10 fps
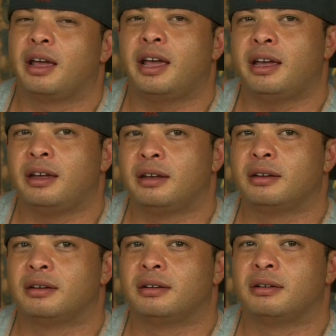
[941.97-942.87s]
hey,
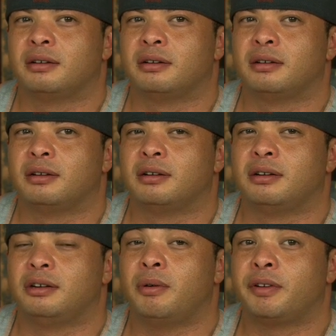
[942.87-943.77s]

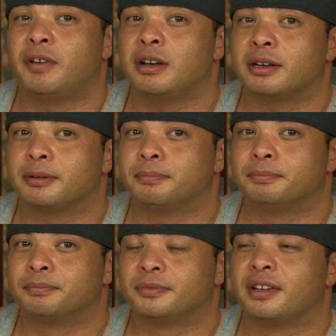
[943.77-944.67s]
you want to fuck?
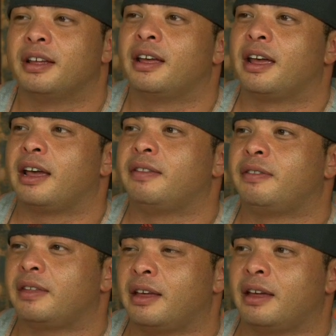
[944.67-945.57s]
And
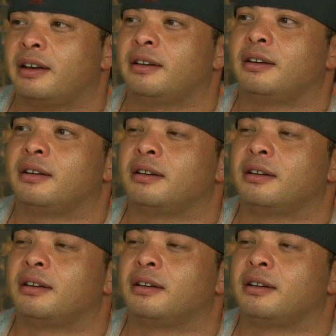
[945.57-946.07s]
then